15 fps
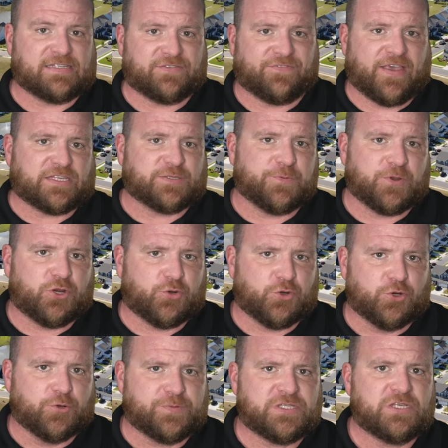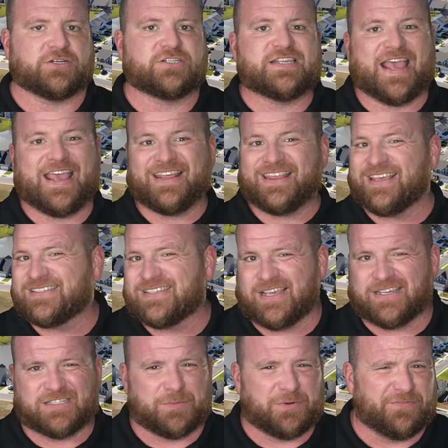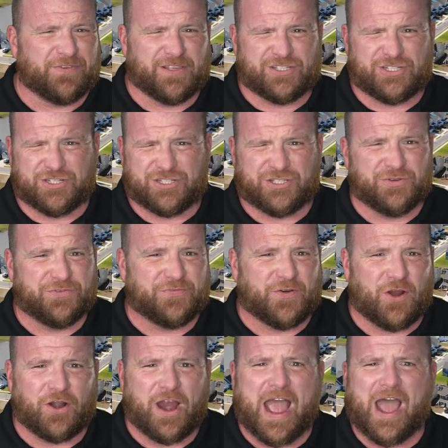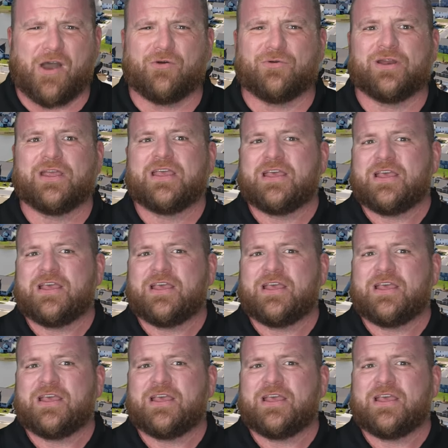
Facebook groups, they're saying things like Summerville is just too far out,